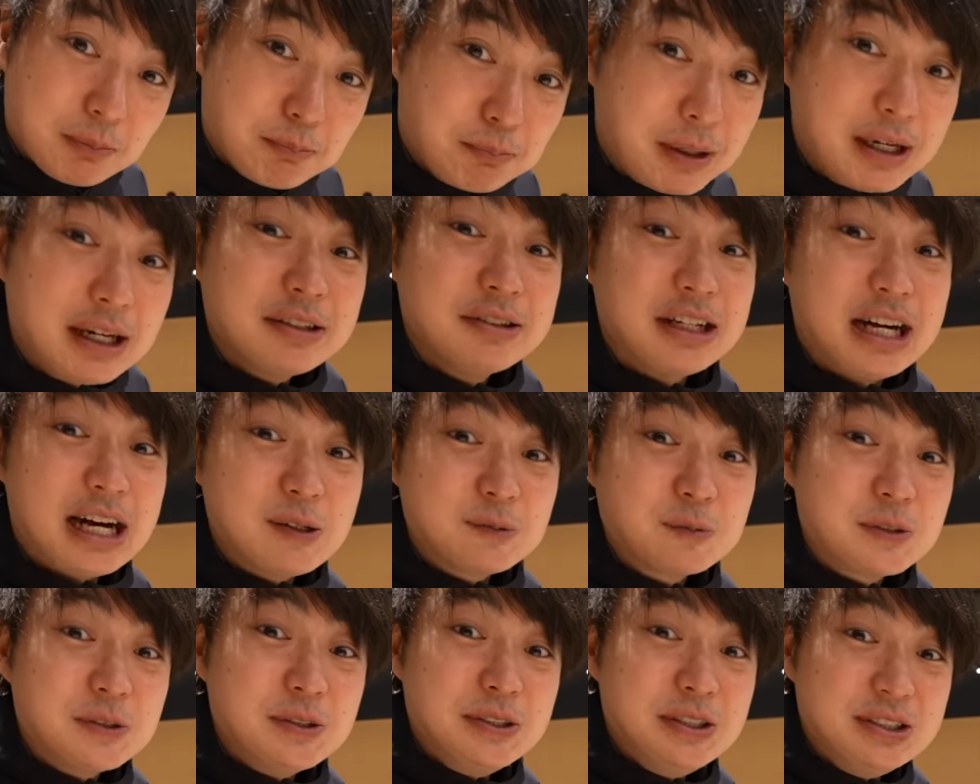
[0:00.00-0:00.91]
But
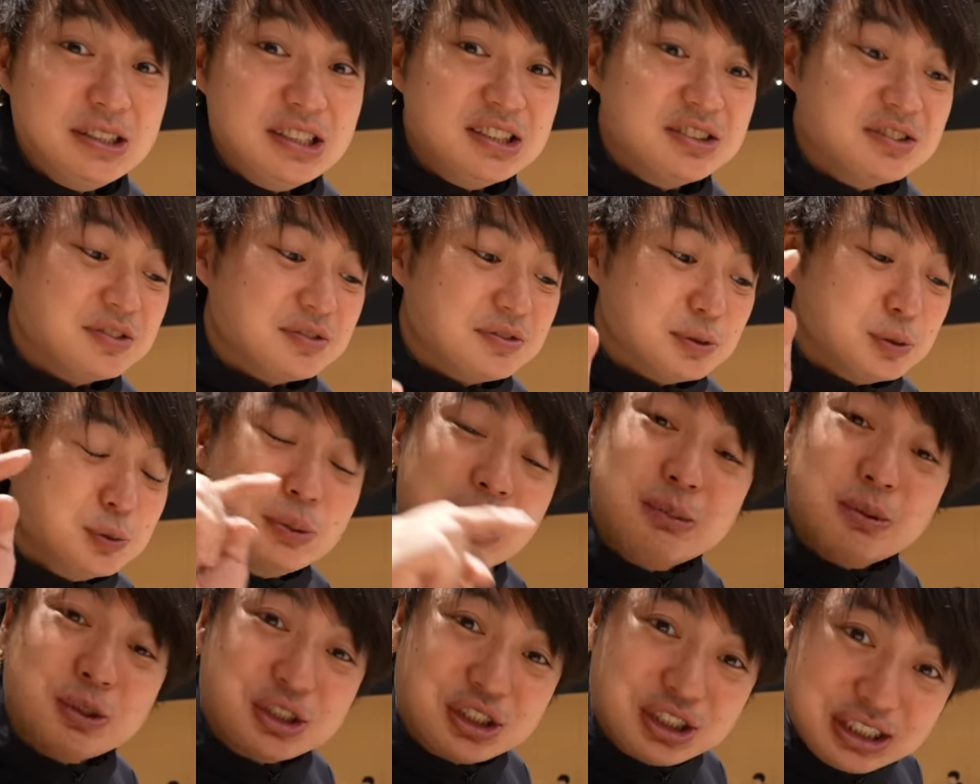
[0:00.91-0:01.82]
after eating
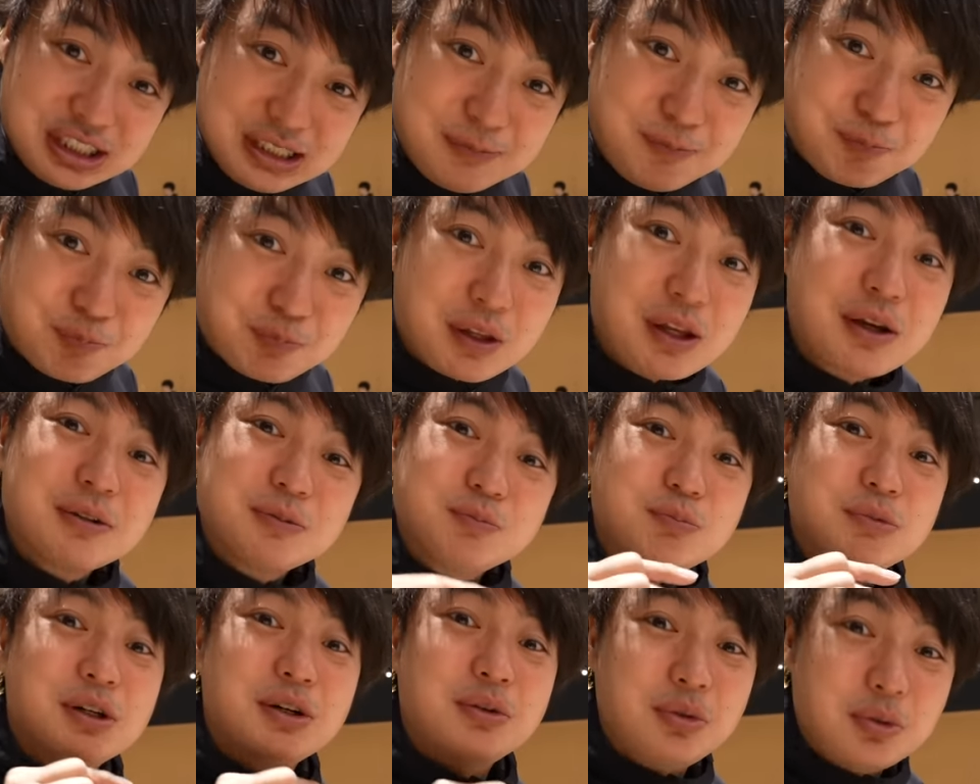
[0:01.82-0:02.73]
umeboshi, the